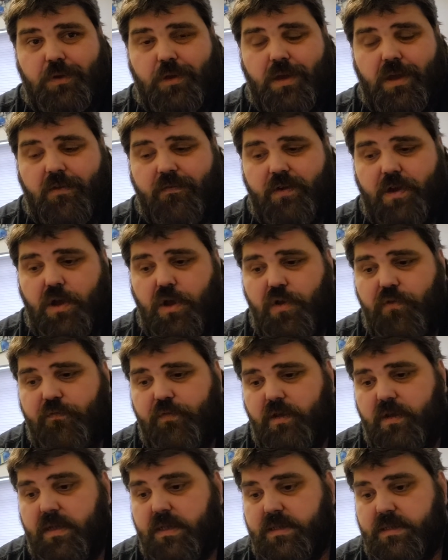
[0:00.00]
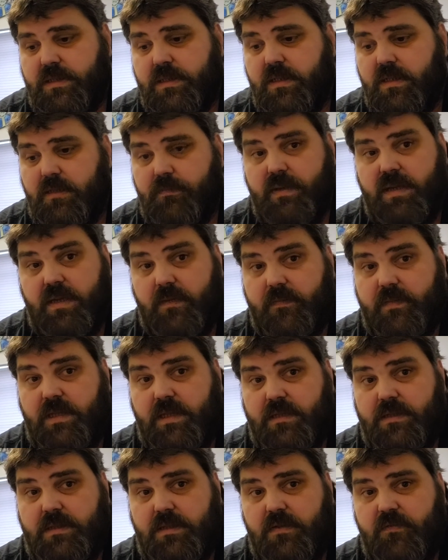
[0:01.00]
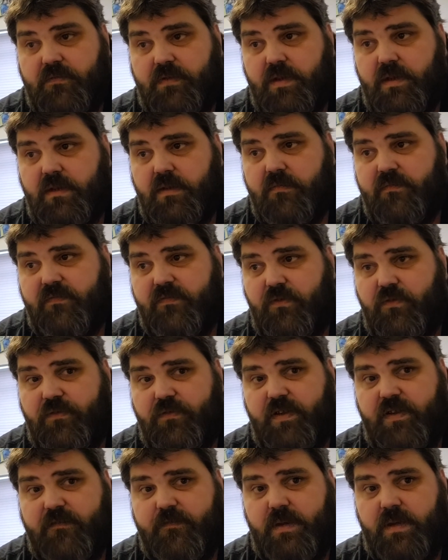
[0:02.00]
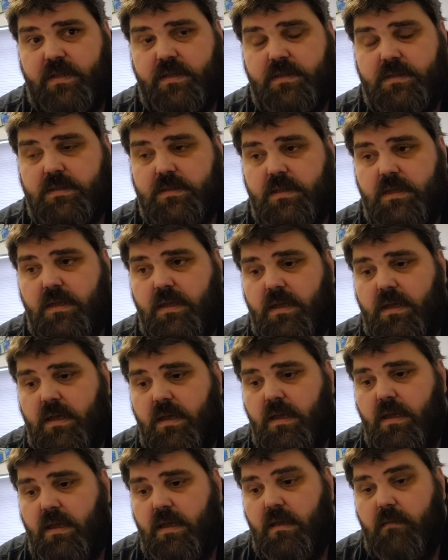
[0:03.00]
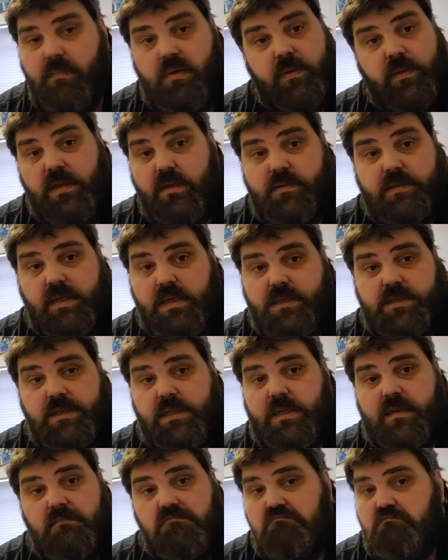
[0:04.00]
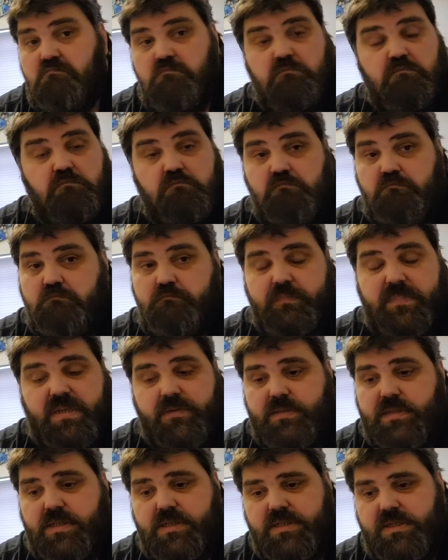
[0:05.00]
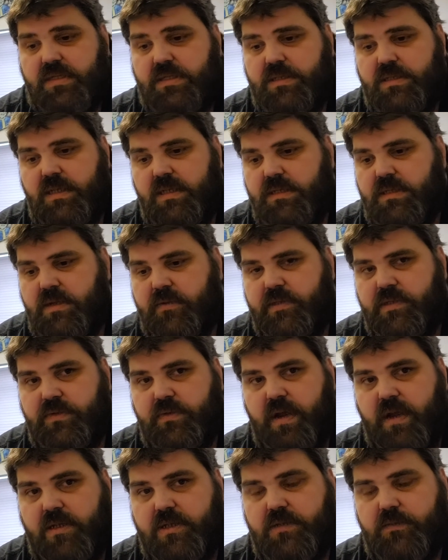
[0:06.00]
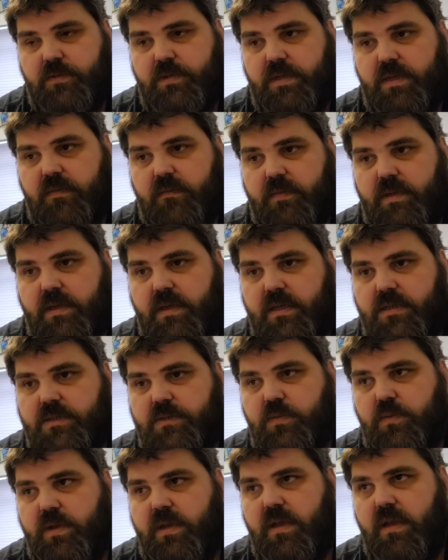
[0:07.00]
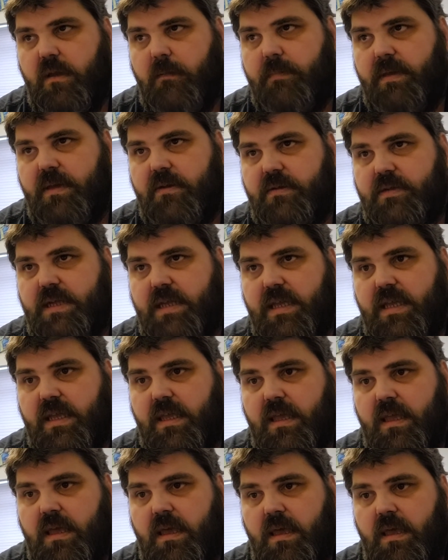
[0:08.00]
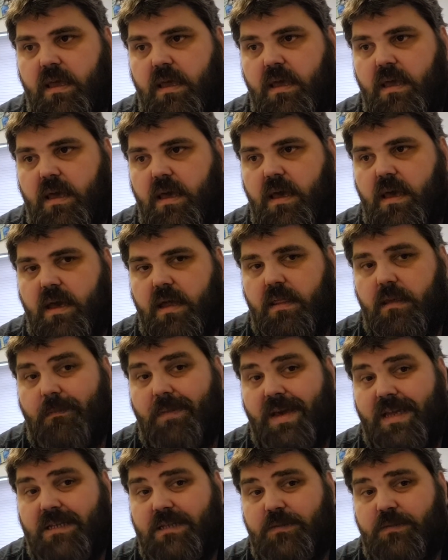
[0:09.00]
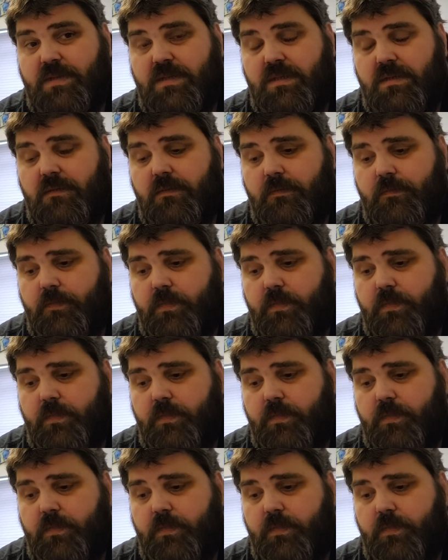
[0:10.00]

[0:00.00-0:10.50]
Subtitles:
We'll cover it over because it's going to pick up dust over 4 or 5 months. But we don't touch it. Don't touch it. There's no interaction with it, because we are building the basement,